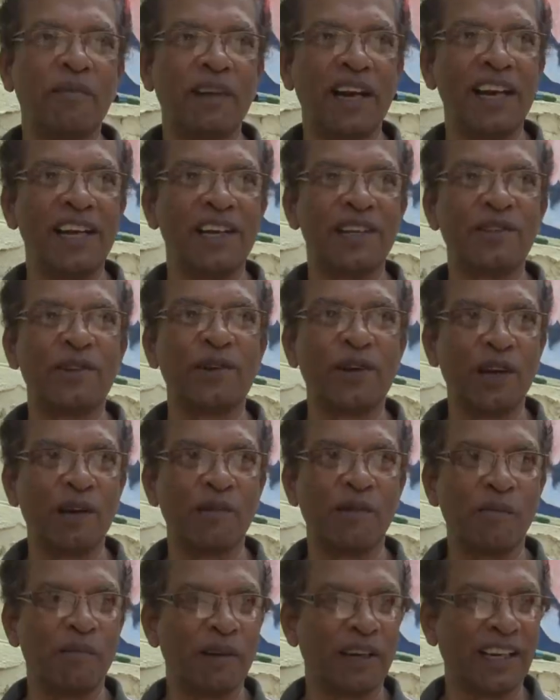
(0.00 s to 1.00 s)
I'm telling a story
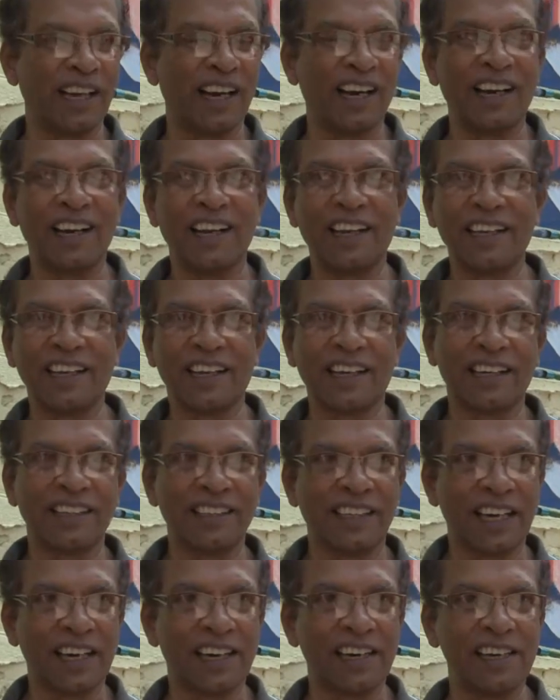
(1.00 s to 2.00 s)
about Petaling
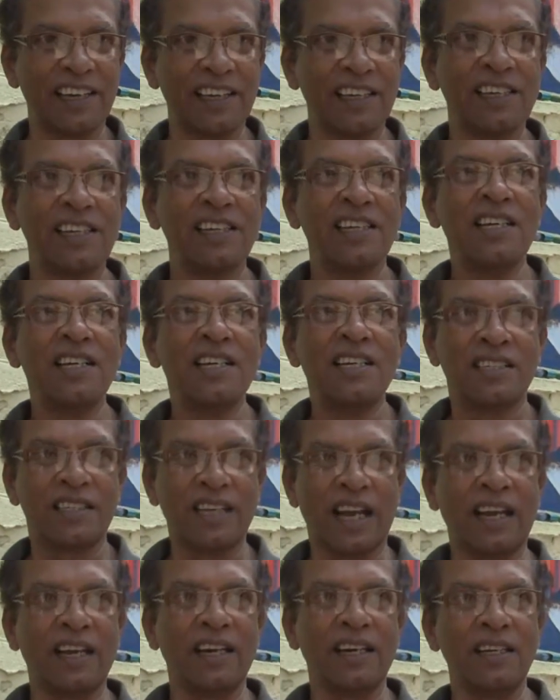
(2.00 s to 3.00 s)
and generally
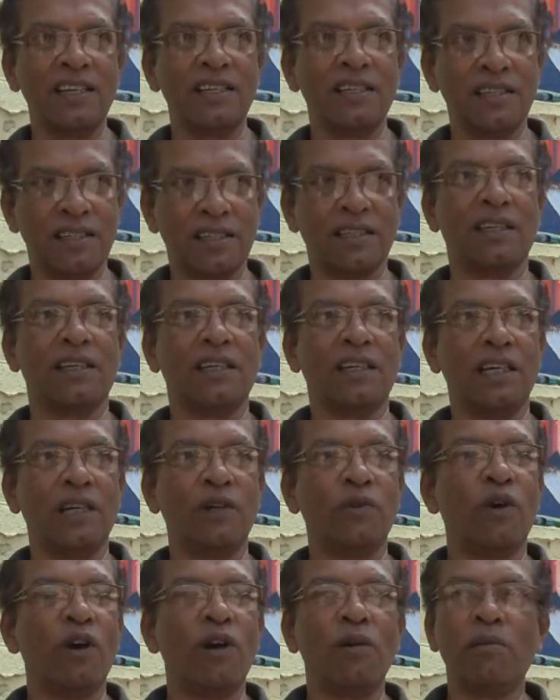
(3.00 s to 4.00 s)
Chinese uh,
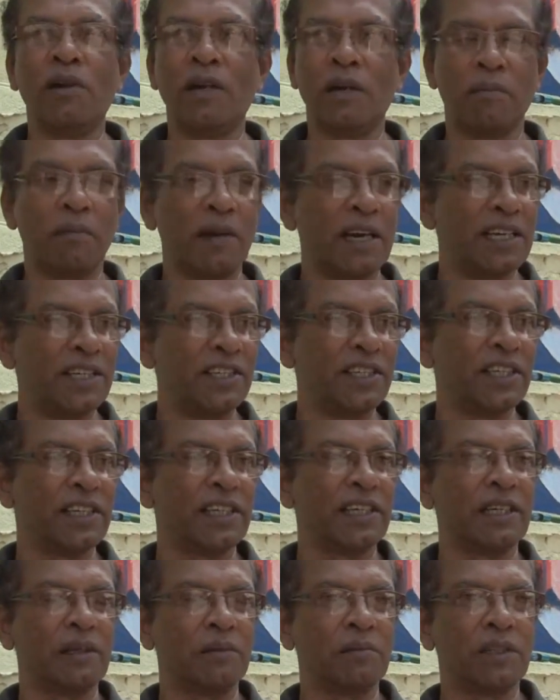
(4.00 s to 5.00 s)
involvement in Malaysia
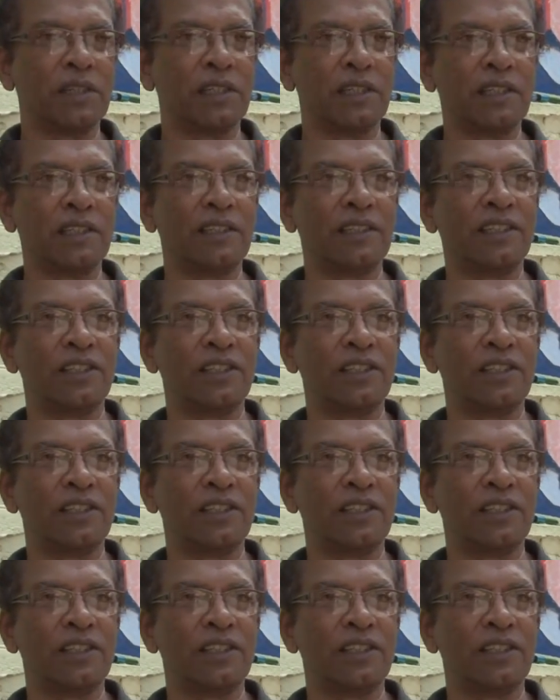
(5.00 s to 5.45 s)
because